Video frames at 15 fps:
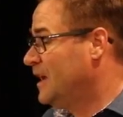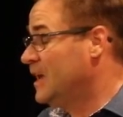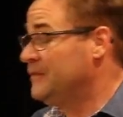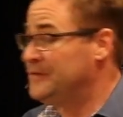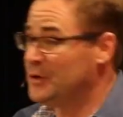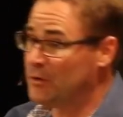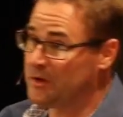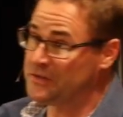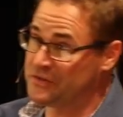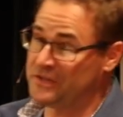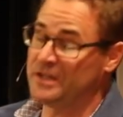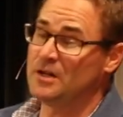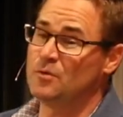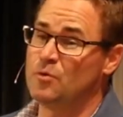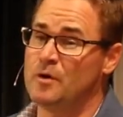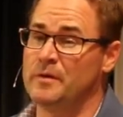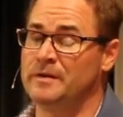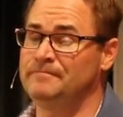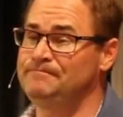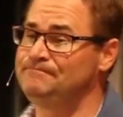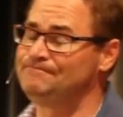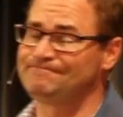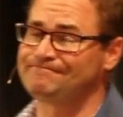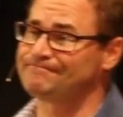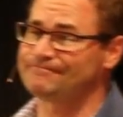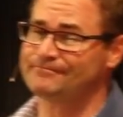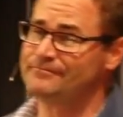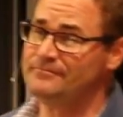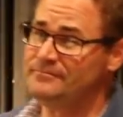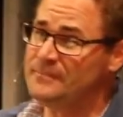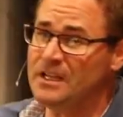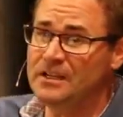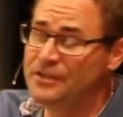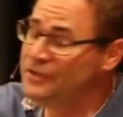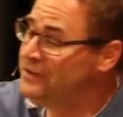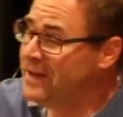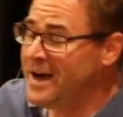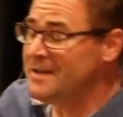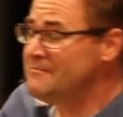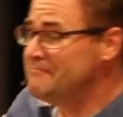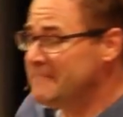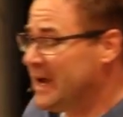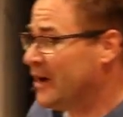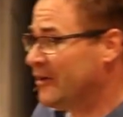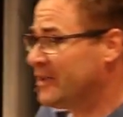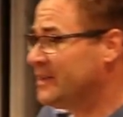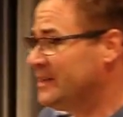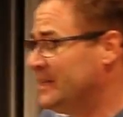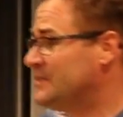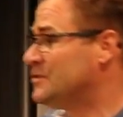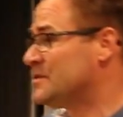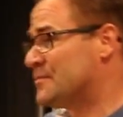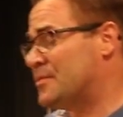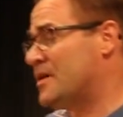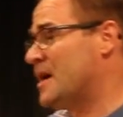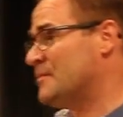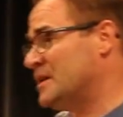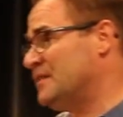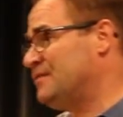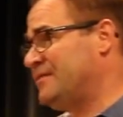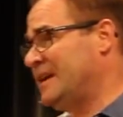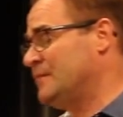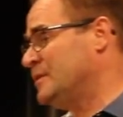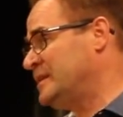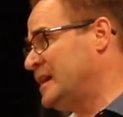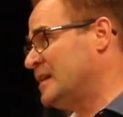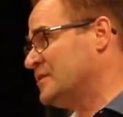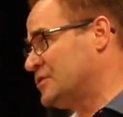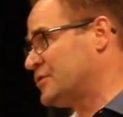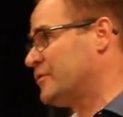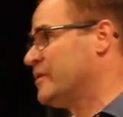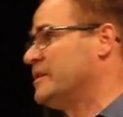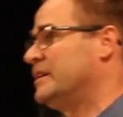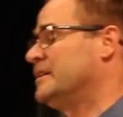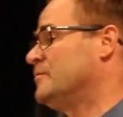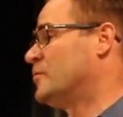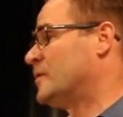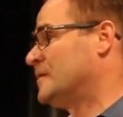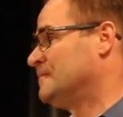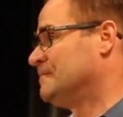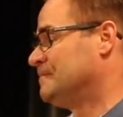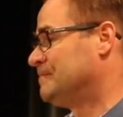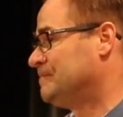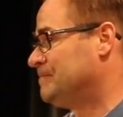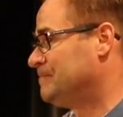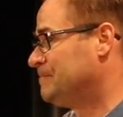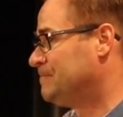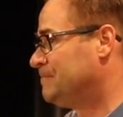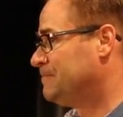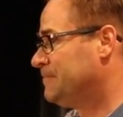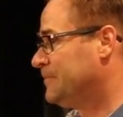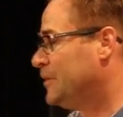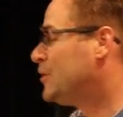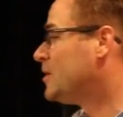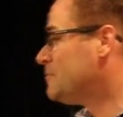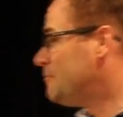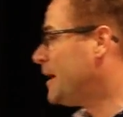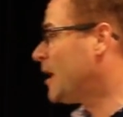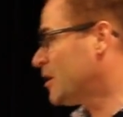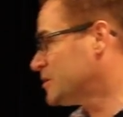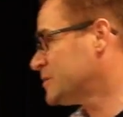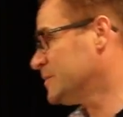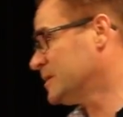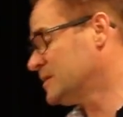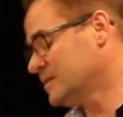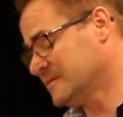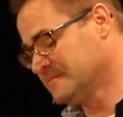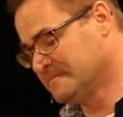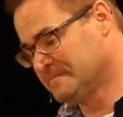If you were a single woman, you're not marrying into the prominent family down the street anymore. You're an embarrassment.